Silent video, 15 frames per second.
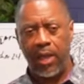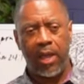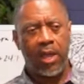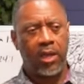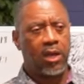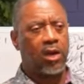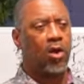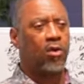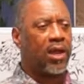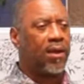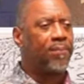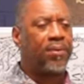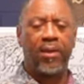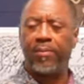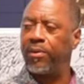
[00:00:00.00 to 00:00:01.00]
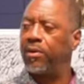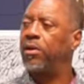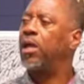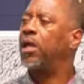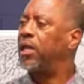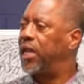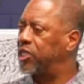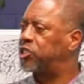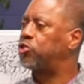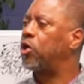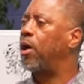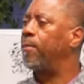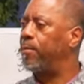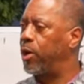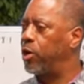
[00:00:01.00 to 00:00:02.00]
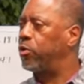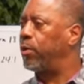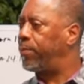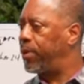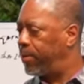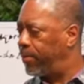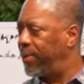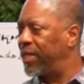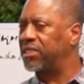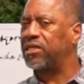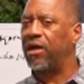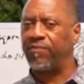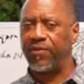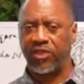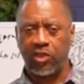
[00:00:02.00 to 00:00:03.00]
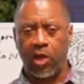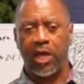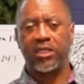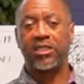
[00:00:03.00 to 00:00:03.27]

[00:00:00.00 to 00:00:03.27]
You know, there are people that start murdering people based off of thoughts.